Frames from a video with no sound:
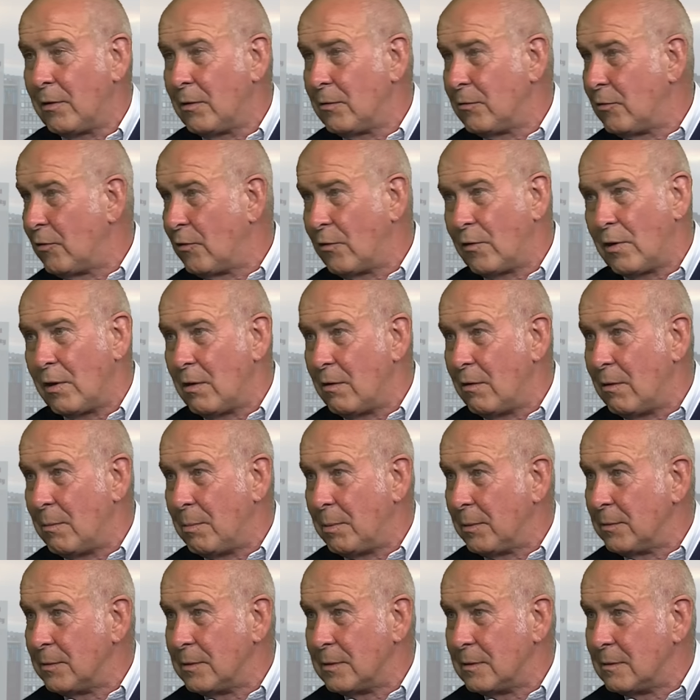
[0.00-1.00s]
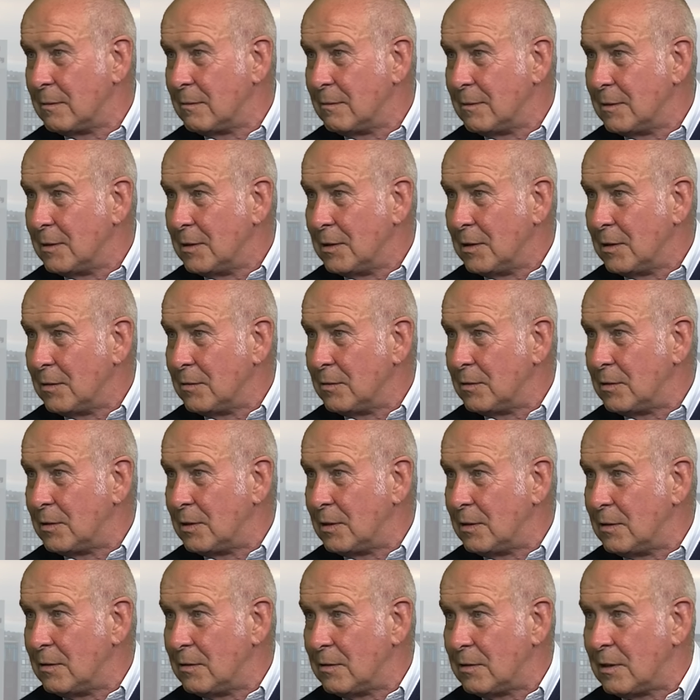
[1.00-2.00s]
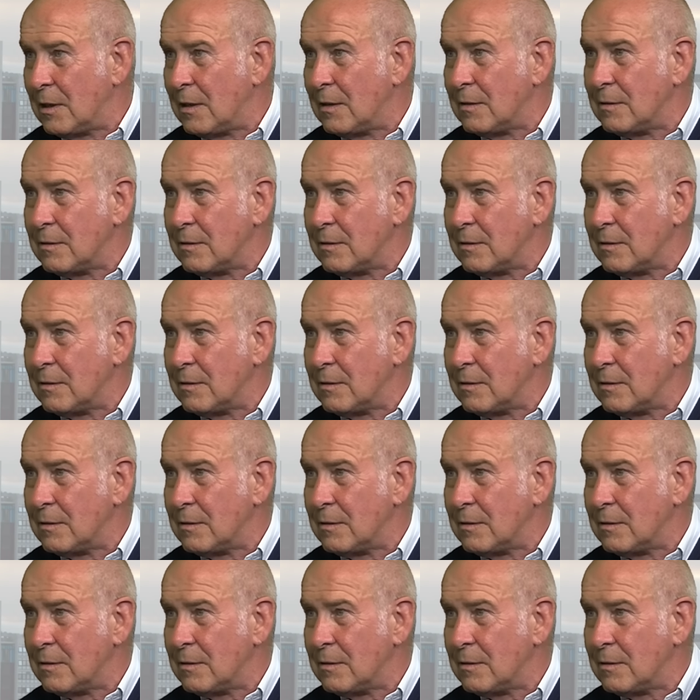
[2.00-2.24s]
just turned up on the turnstiles.